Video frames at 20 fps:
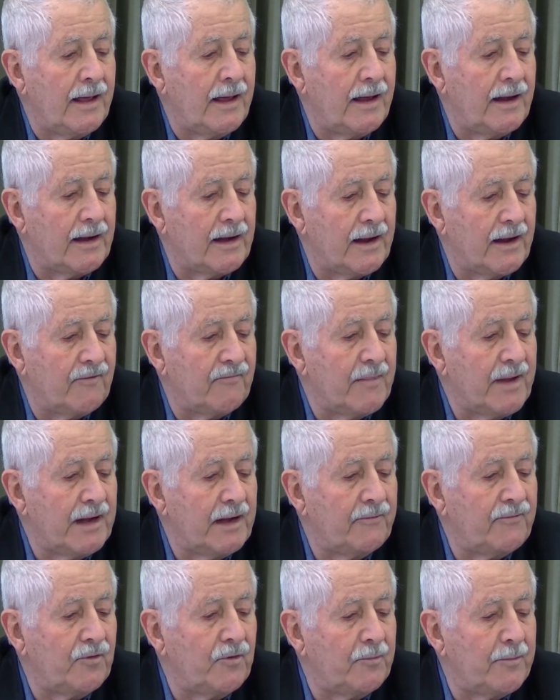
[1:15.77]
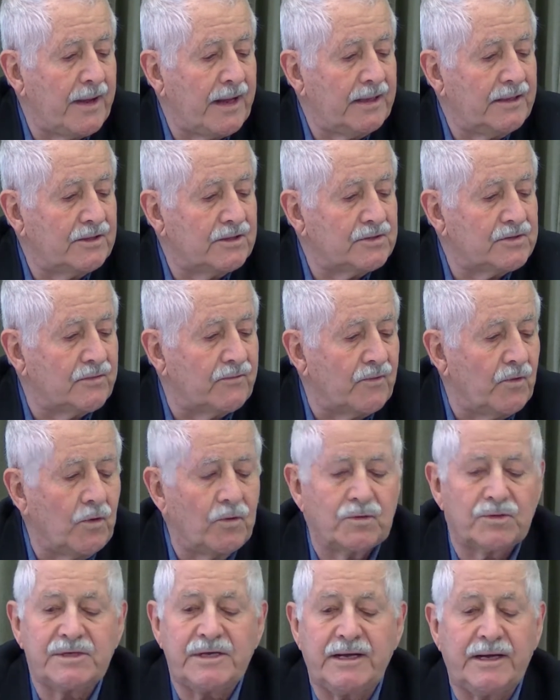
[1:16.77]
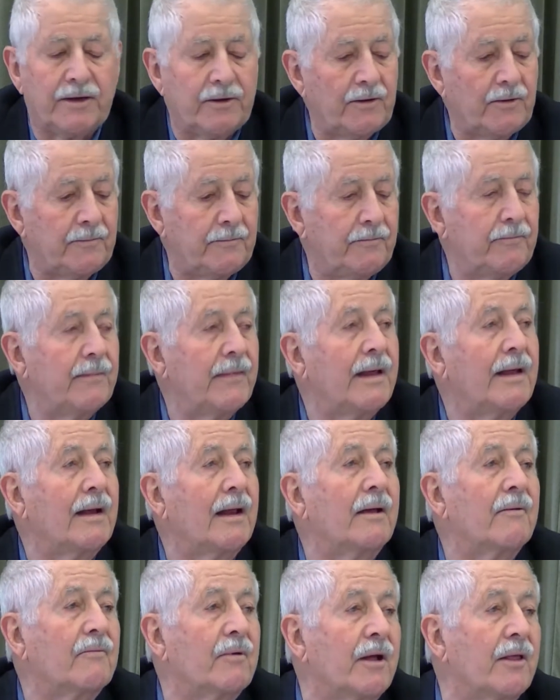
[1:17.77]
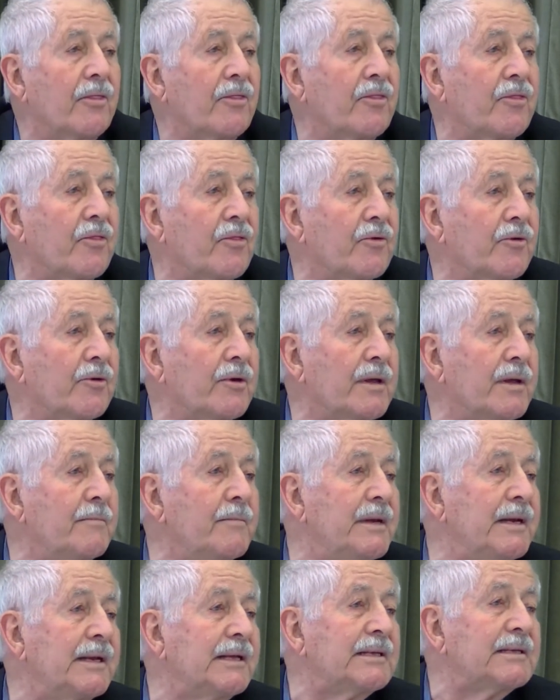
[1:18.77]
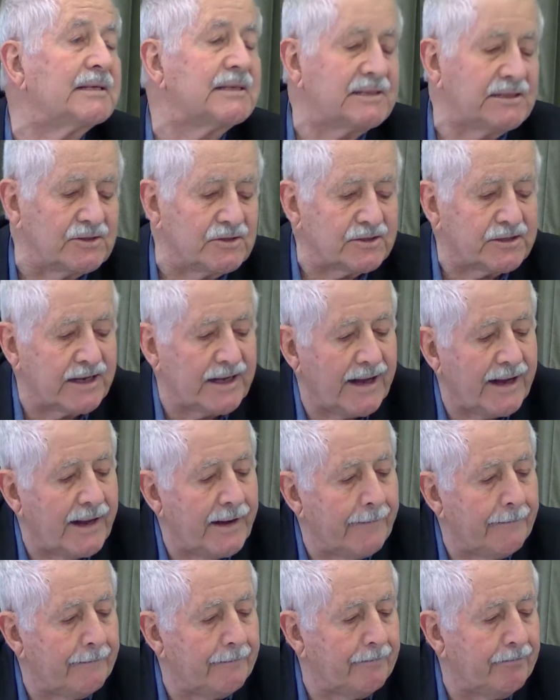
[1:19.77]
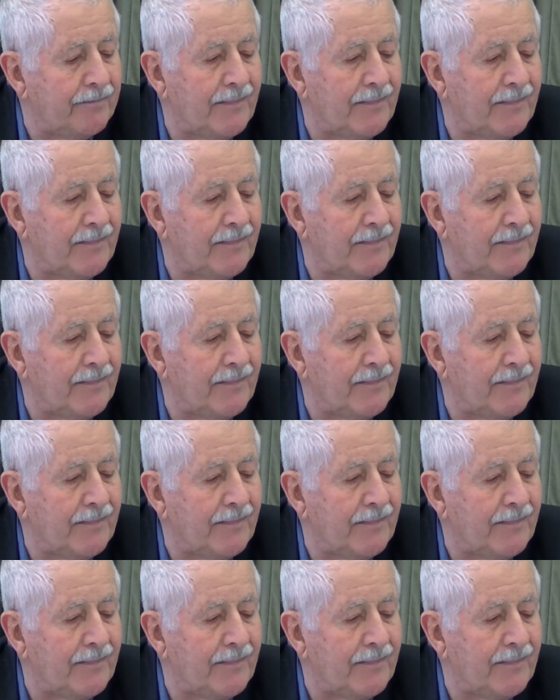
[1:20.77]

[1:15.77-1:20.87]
And I've made a few pages of notes here, and I've got 30 minutes, okay?